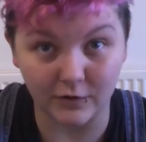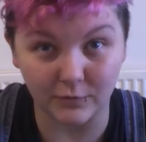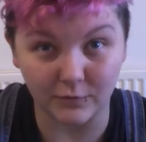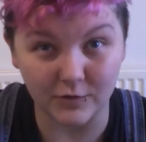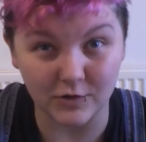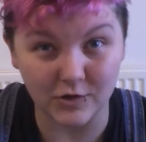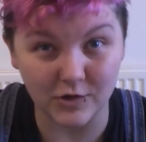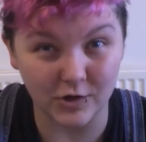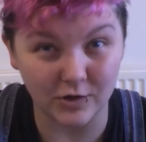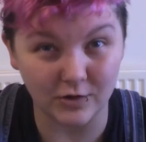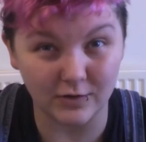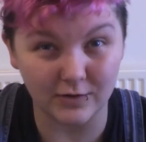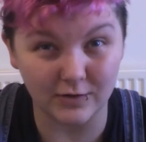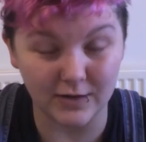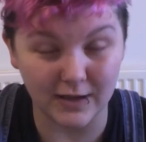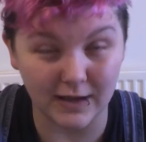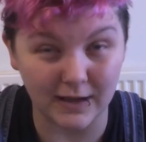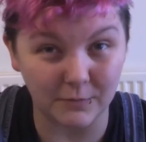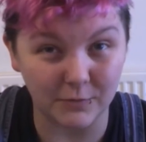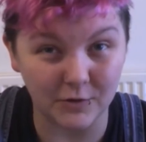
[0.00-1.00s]
to
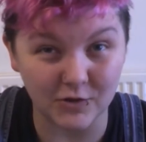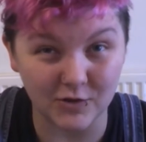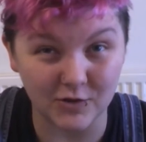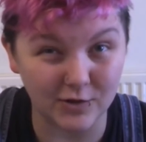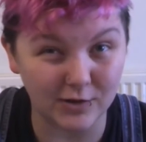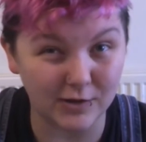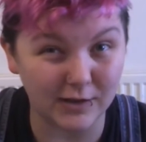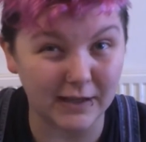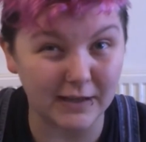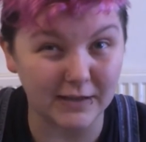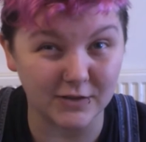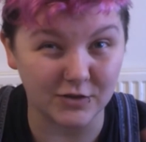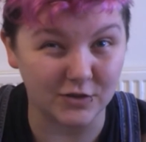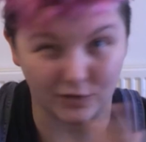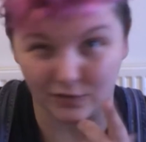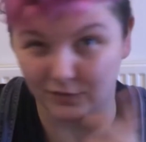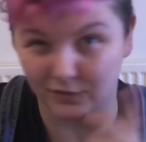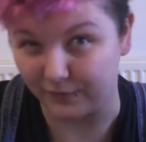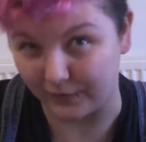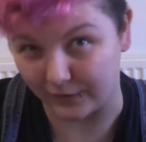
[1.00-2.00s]
him as Julius
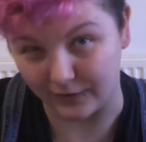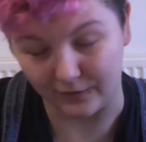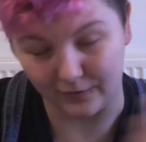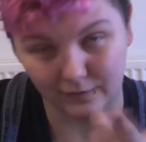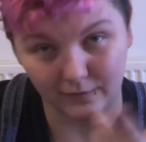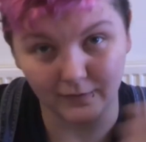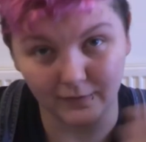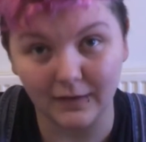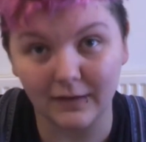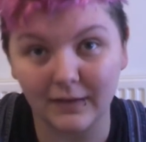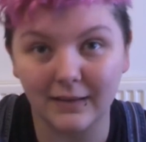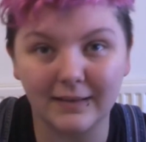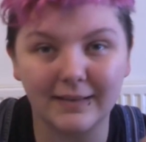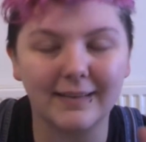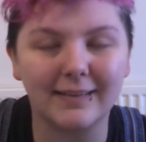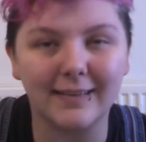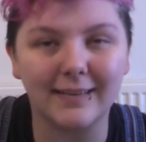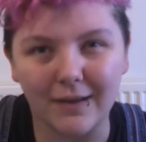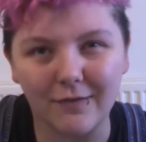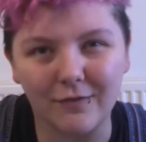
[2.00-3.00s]
just to
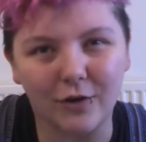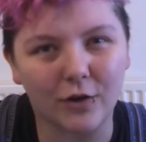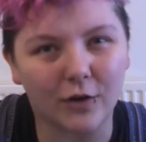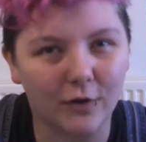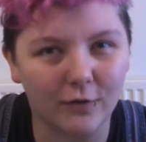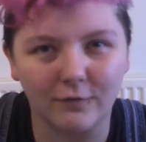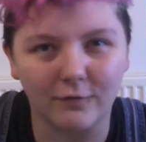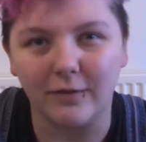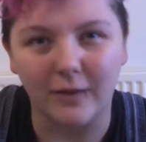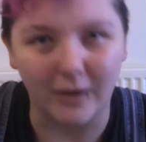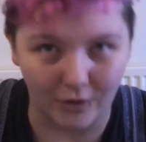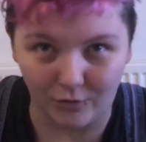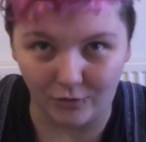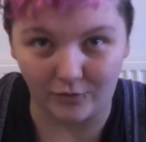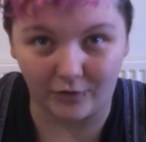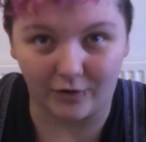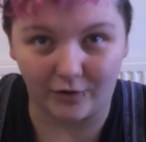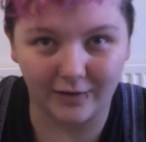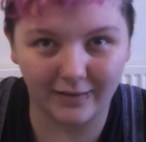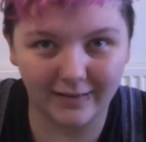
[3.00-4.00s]
save on
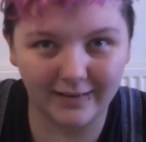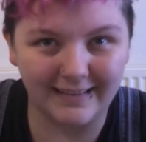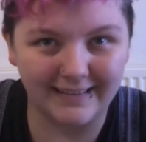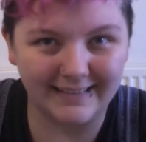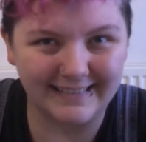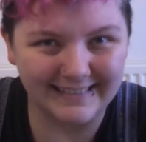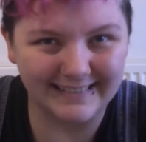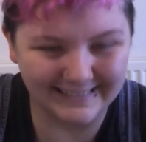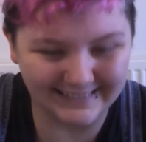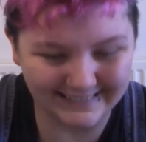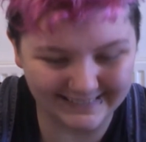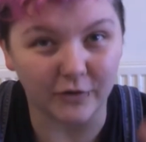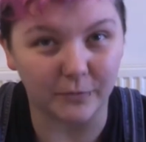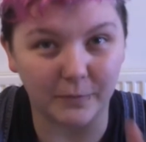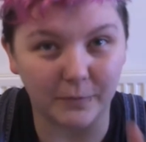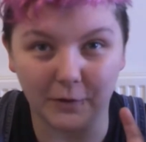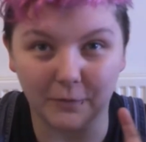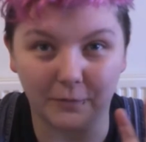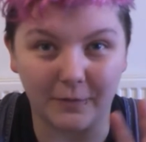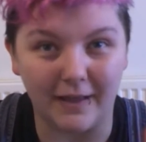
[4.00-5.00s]
confusion. Just
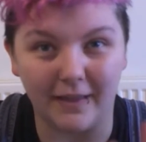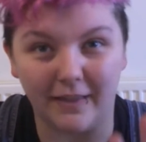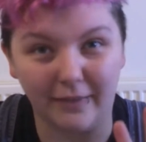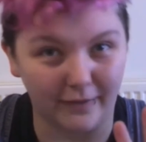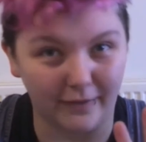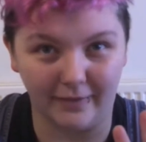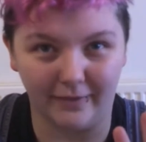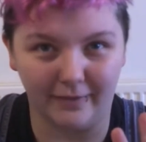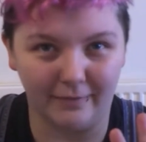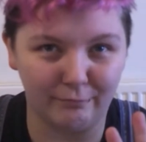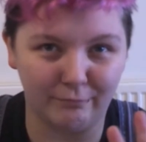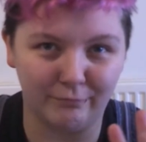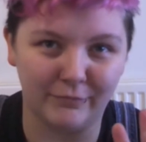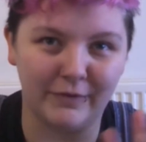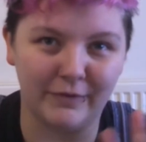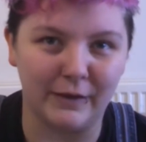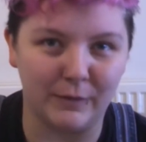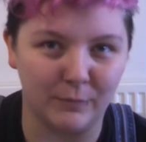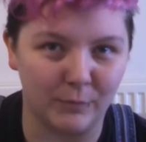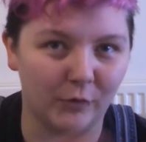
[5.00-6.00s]
be aware that
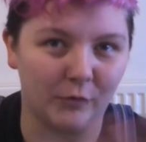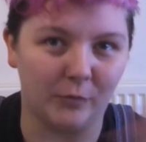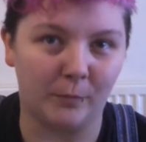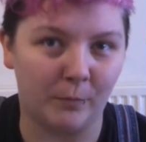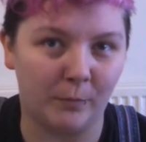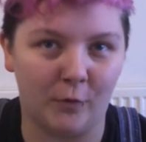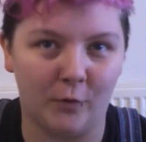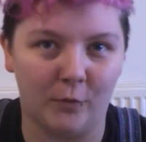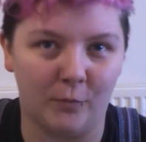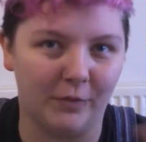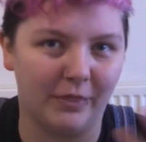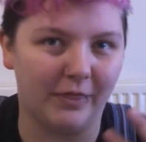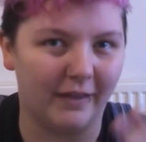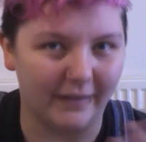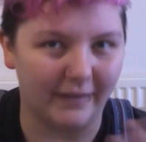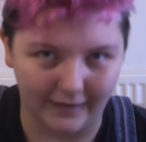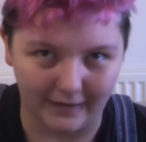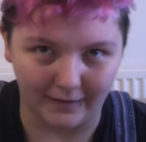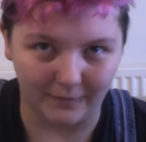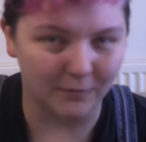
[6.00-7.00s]
he wasn't born with
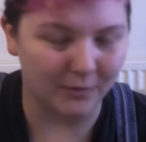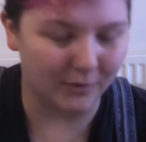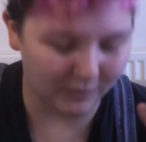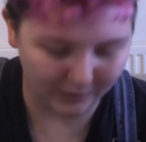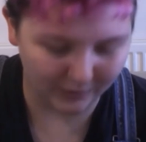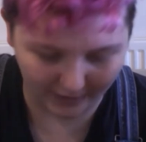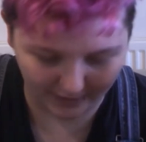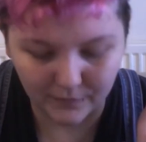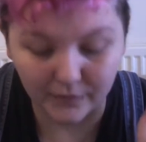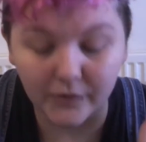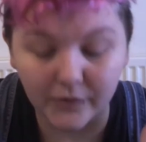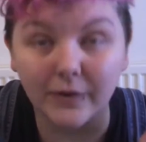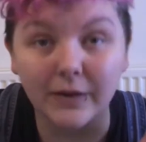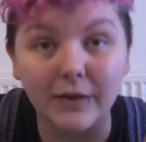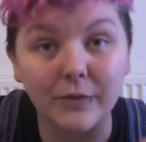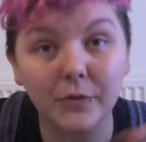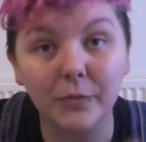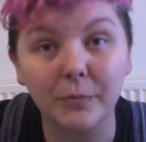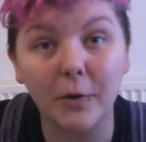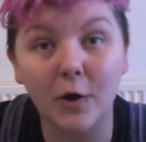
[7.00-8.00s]
that name. Okay, so he
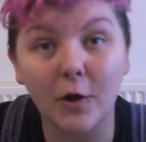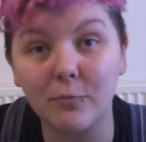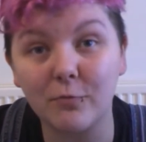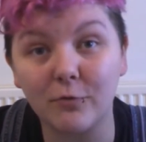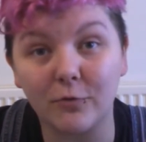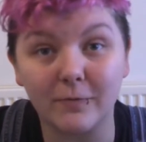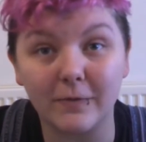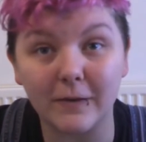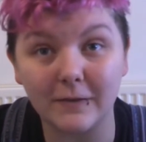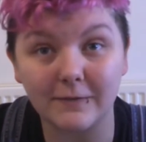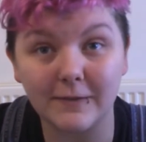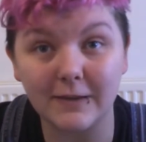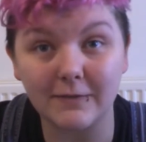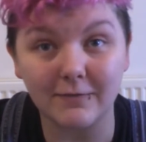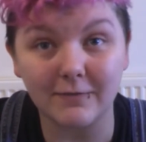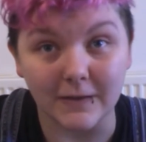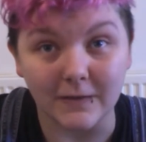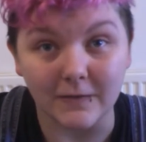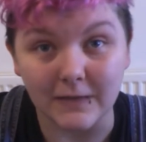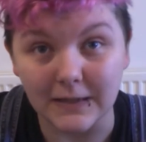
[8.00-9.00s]
was pope from
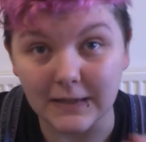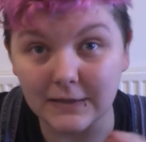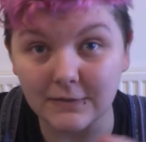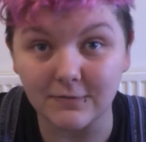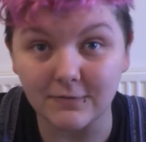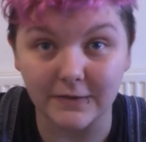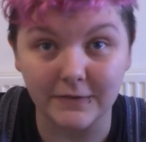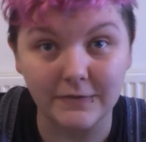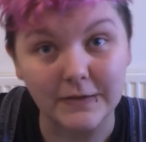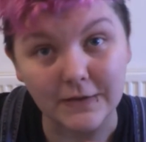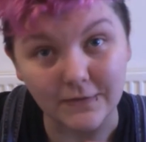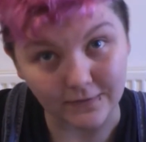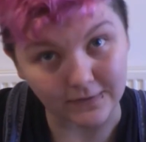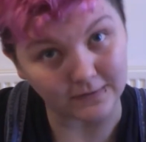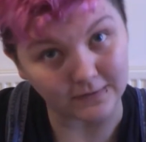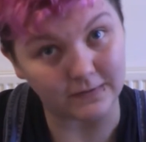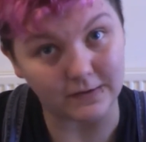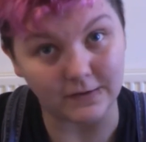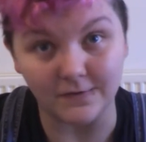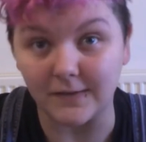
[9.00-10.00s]
1550 to
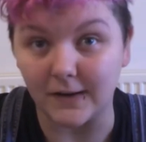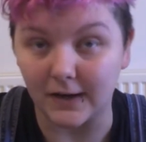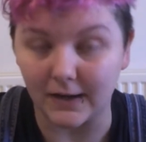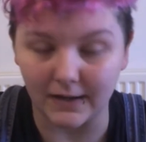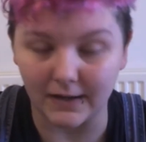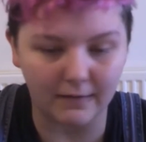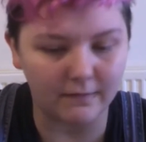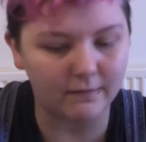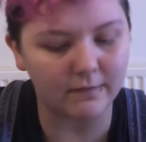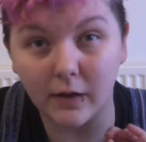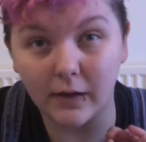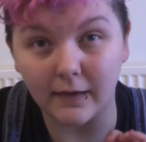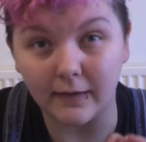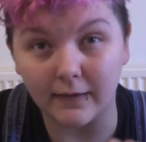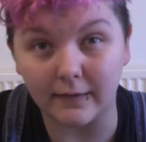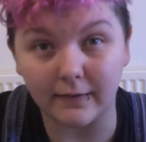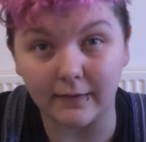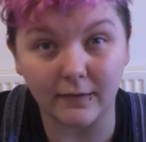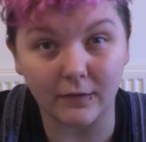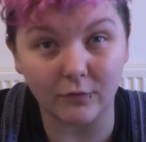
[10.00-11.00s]
1555.
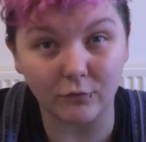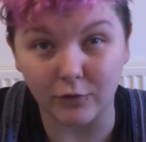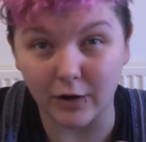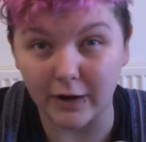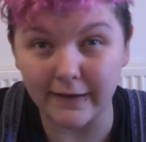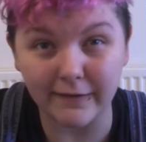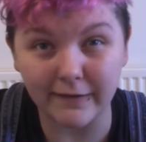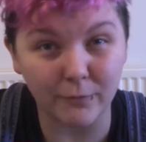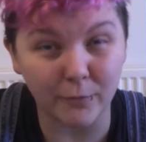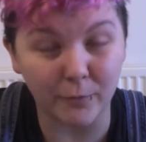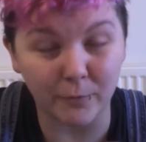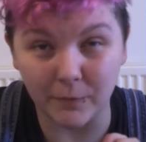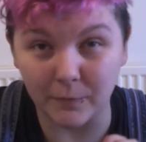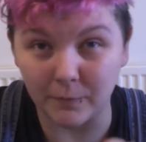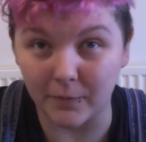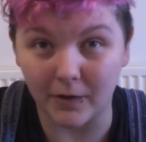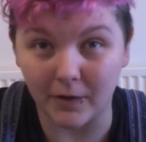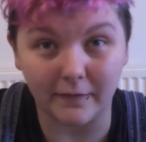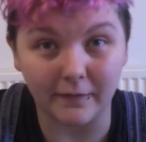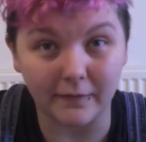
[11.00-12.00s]
His reign would be
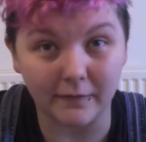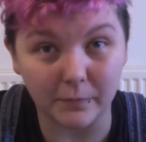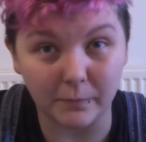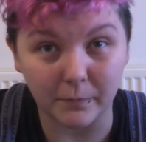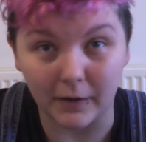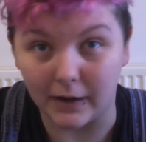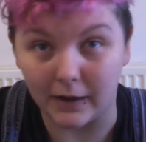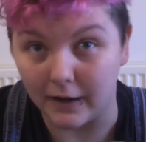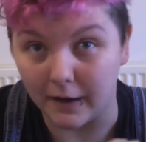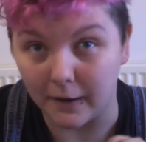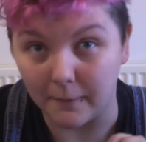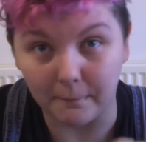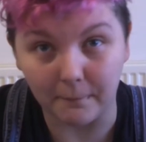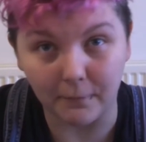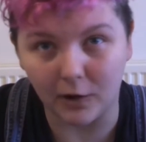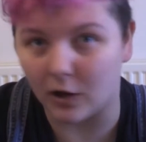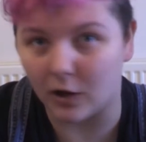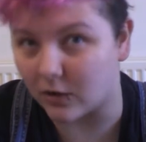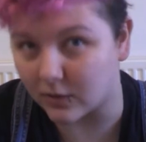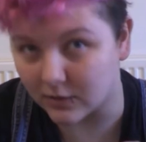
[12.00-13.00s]
marked by
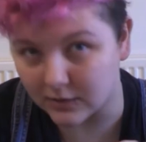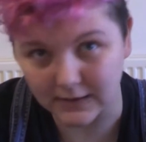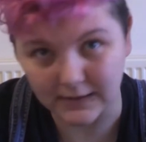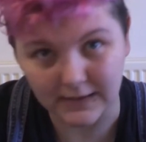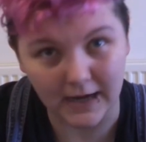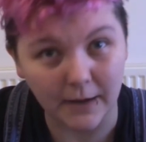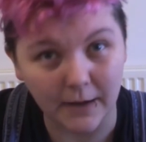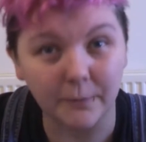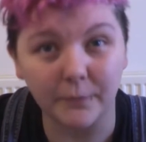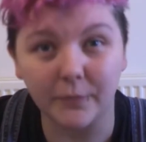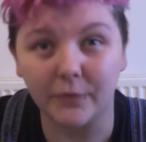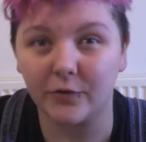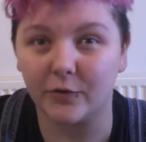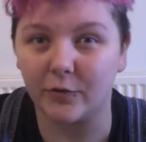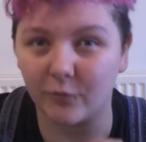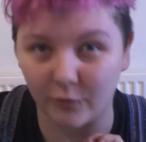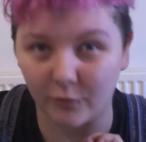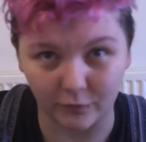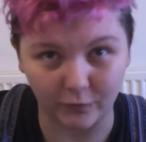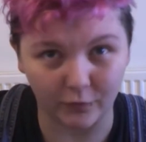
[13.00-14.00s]
blocked attempts to
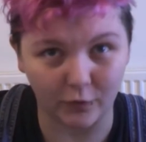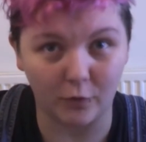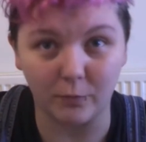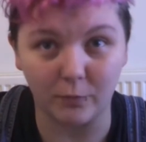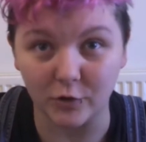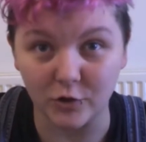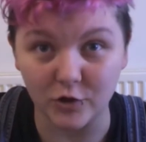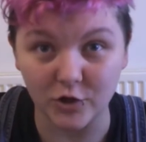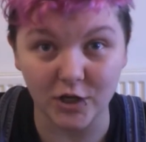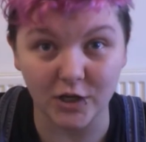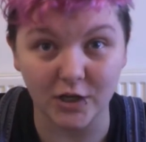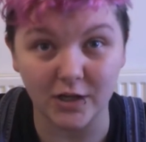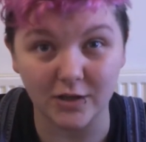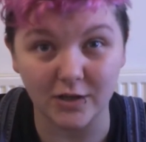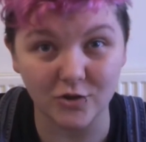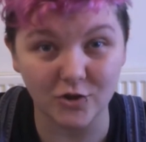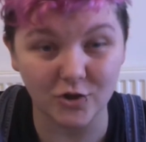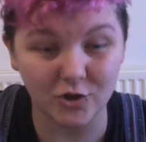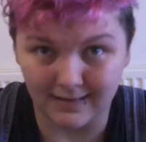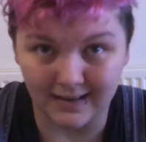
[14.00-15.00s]
reform the
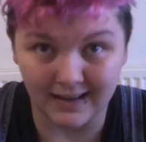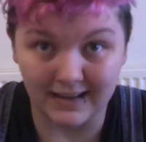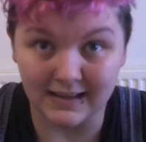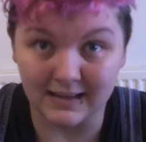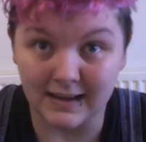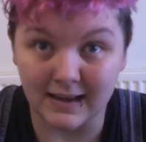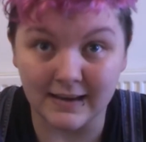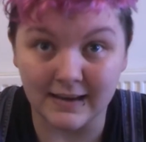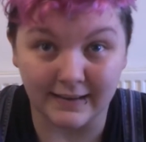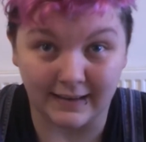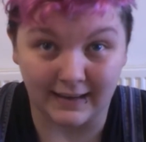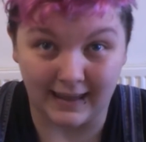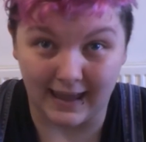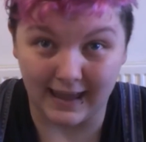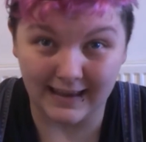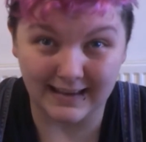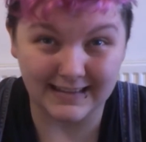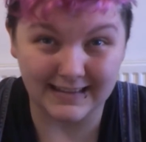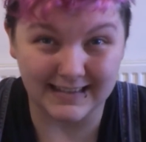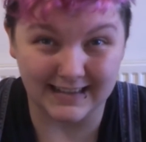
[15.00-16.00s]
church and a
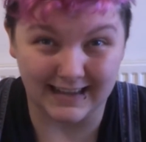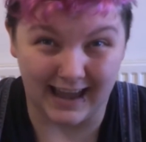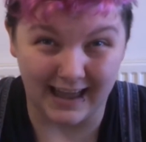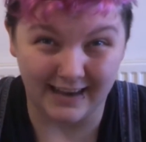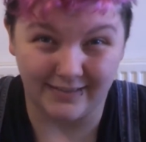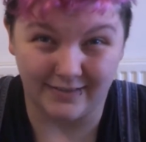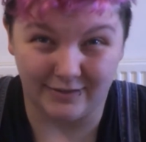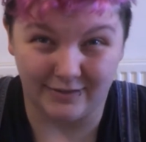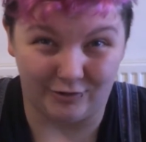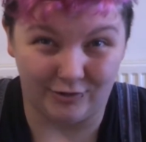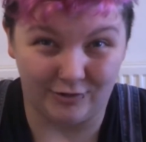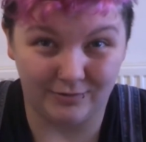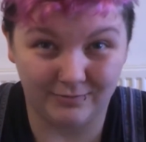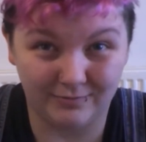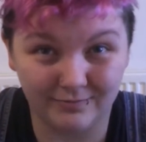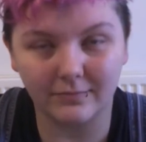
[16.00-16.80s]
gay scandal.